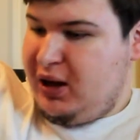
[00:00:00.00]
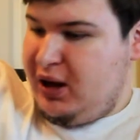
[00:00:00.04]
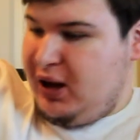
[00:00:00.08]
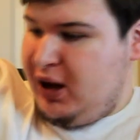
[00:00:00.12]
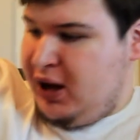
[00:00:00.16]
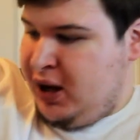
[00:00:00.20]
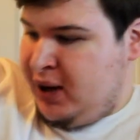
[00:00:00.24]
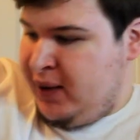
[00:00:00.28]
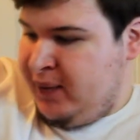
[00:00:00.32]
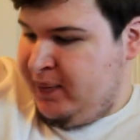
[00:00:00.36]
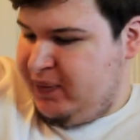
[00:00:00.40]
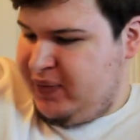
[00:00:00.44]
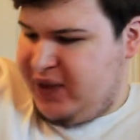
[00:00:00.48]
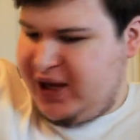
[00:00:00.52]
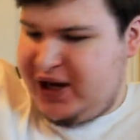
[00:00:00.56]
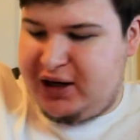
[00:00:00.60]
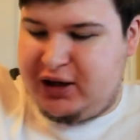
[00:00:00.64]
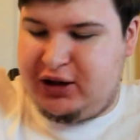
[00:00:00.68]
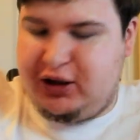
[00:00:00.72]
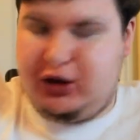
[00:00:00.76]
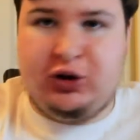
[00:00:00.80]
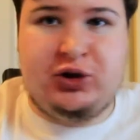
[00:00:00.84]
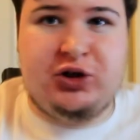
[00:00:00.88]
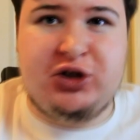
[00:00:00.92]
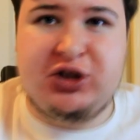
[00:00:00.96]

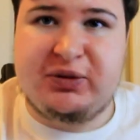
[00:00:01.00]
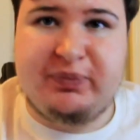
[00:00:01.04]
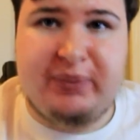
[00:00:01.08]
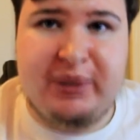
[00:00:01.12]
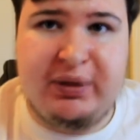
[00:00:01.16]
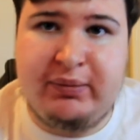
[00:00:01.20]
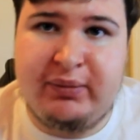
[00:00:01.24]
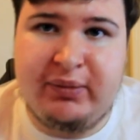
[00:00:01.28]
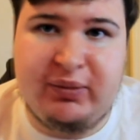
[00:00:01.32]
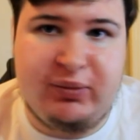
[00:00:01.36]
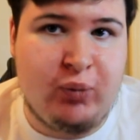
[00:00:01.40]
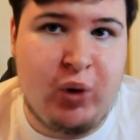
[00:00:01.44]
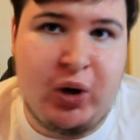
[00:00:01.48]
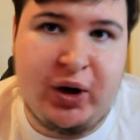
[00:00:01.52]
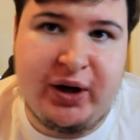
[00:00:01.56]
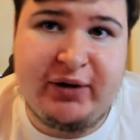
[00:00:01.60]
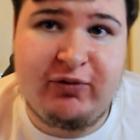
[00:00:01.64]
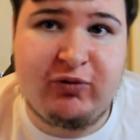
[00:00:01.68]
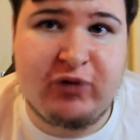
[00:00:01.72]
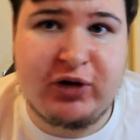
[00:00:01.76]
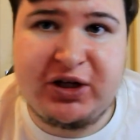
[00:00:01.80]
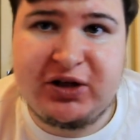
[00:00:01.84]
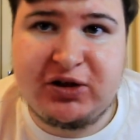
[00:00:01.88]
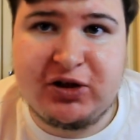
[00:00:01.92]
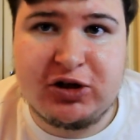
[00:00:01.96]
That could just be my
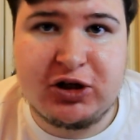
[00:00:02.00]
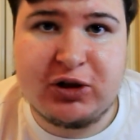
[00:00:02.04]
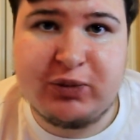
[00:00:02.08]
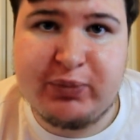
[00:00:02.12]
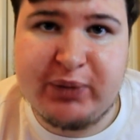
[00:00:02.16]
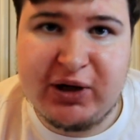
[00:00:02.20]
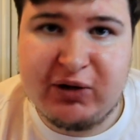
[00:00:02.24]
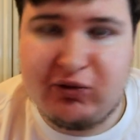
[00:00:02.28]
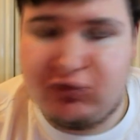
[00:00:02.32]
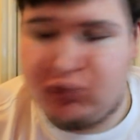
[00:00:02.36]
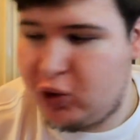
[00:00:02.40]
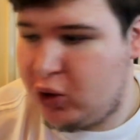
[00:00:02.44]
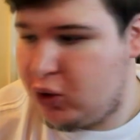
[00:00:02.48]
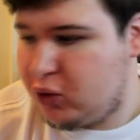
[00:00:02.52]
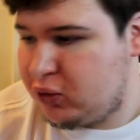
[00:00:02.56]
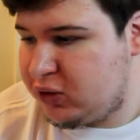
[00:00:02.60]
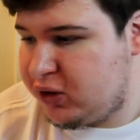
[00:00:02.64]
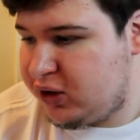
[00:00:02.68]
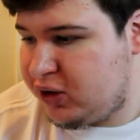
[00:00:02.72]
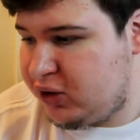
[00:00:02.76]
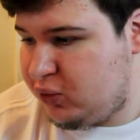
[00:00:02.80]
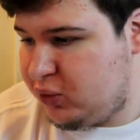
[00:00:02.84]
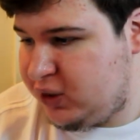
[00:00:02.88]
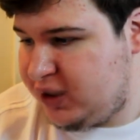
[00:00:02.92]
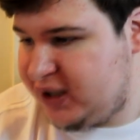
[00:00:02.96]
research being wrong
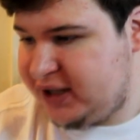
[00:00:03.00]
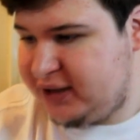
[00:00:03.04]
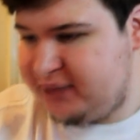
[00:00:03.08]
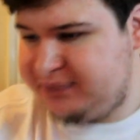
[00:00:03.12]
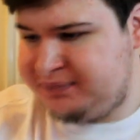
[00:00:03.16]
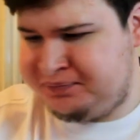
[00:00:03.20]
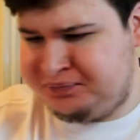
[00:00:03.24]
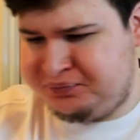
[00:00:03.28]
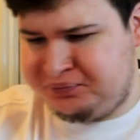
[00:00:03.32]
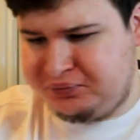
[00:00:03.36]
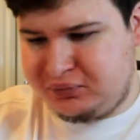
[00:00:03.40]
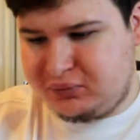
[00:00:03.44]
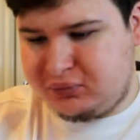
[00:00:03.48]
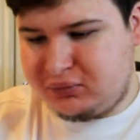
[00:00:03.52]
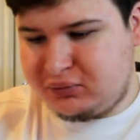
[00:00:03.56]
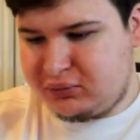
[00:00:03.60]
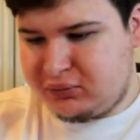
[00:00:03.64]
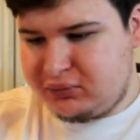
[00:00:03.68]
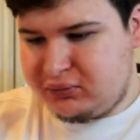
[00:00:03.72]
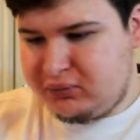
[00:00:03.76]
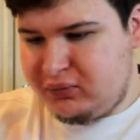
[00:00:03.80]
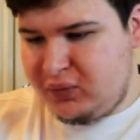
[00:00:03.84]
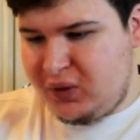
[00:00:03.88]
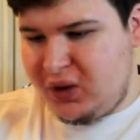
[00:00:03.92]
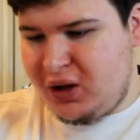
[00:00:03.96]
though.
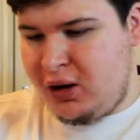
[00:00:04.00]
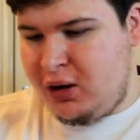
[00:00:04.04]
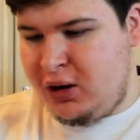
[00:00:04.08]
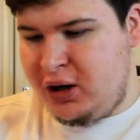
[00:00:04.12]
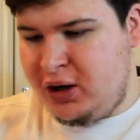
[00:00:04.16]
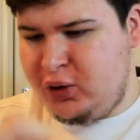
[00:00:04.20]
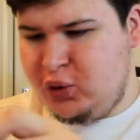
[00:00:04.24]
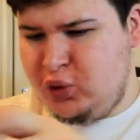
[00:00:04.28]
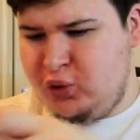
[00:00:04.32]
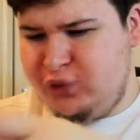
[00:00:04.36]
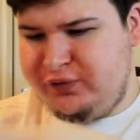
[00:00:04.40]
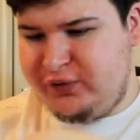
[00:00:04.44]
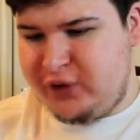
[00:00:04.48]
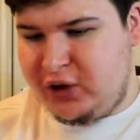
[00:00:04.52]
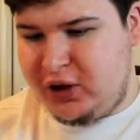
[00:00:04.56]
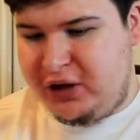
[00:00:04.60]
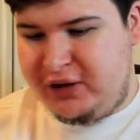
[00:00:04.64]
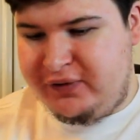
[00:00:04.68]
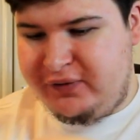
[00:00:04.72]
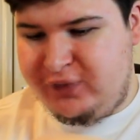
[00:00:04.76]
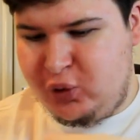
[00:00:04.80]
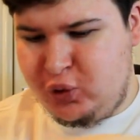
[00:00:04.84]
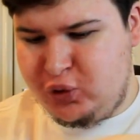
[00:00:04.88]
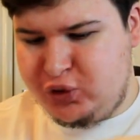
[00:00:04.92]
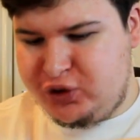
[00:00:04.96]
I
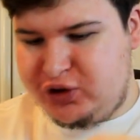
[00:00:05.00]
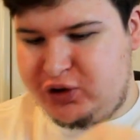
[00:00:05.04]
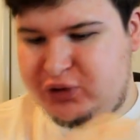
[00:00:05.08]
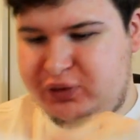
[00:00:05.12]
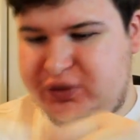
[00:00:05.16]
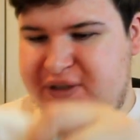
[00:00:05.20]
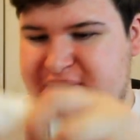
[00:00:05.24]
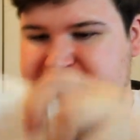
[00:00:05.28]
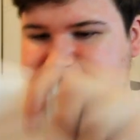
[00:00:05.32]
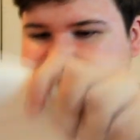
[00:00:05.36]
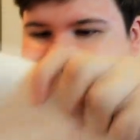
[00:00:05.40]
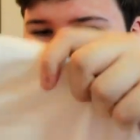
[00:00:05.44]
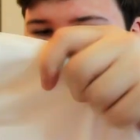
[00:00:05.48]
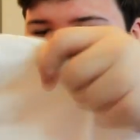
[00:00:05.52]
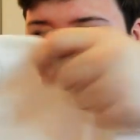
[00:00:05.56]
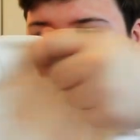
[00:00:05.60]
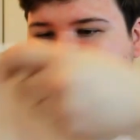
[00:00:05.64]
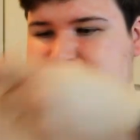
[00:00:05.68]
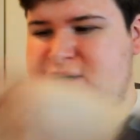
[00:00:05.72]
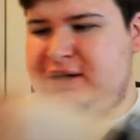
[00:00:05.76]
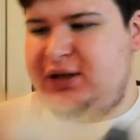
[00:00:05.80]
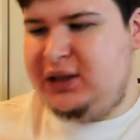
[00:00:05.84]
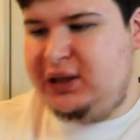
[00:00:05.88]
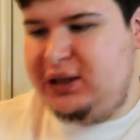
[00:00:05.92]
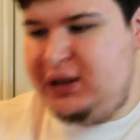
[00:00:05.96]
have also
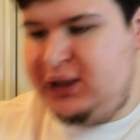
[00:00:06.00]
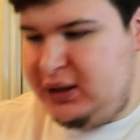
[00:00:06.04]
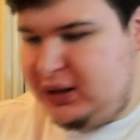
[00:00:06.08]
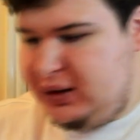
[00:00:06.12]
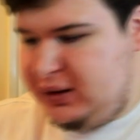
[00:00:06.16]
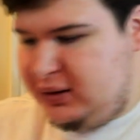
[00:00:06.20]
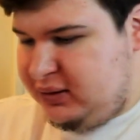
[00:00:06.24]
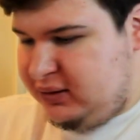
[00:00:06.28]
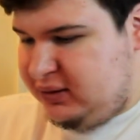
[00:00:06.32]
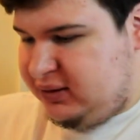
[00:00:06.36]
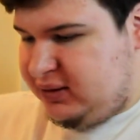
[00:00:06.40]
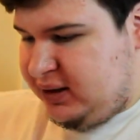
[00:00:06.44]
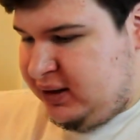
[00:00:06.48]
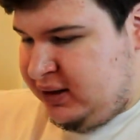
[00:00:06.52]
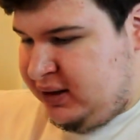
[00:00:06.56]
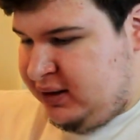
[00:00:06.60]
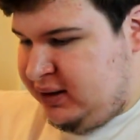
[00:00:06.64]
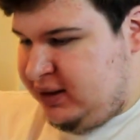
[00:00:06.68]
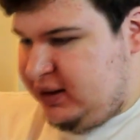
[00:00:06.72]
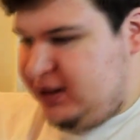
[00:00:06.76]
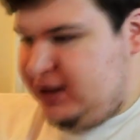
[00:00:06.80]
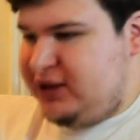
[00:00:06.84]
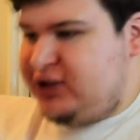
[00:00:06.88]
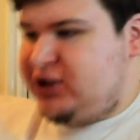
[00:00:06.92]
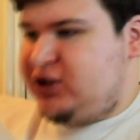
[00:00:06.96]
seen that,
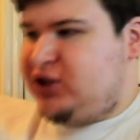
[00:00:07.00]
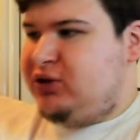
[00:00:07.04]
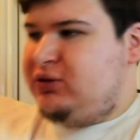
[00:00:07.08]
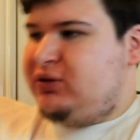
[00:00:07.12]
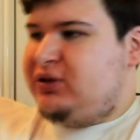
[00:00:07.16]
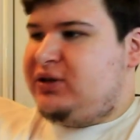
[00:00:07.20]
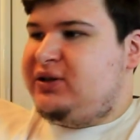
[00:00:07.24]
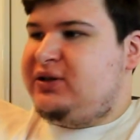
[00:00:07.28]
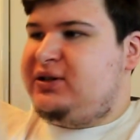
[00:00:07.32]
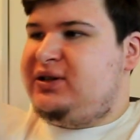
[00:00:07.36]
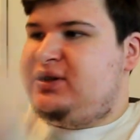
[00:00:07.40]
as you can